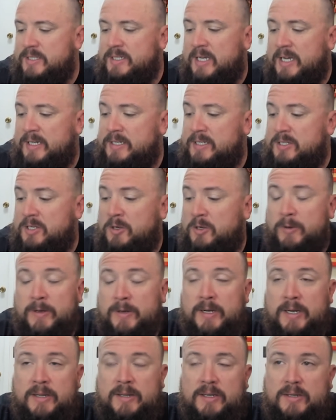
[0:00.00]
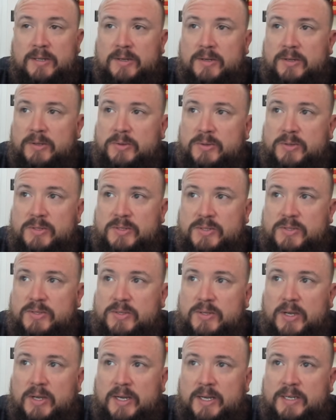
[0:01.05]
I disagree. I think the dude
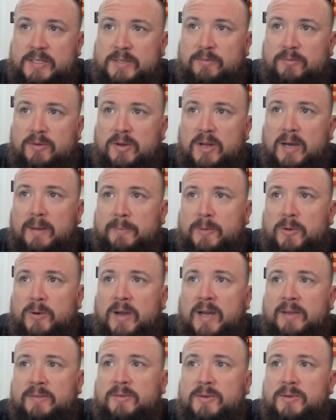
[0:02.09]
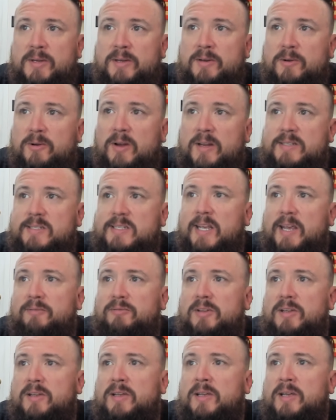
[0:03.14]
he's a phenomenal athlete and a great
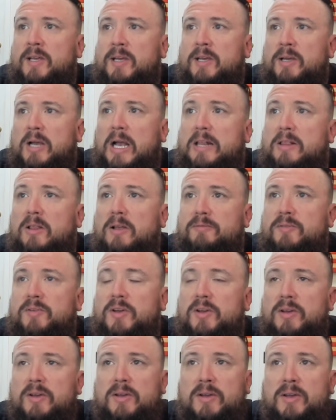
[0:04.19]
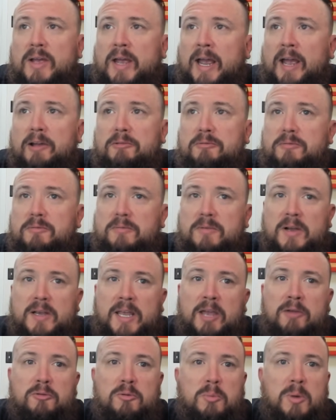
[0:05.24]
safety. I'd love to have
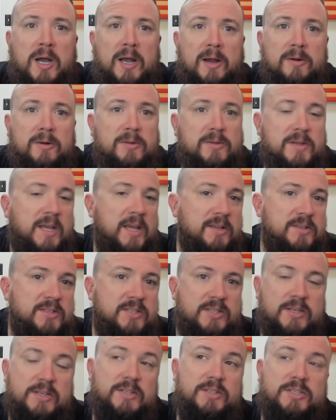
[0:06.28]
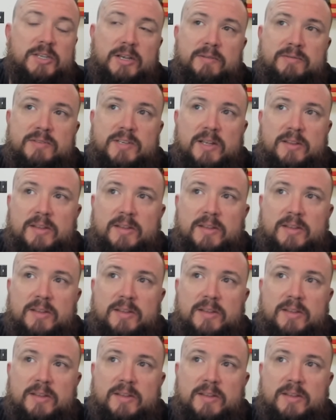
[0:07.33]
Kevin Byard on the Kansas City Chiefs.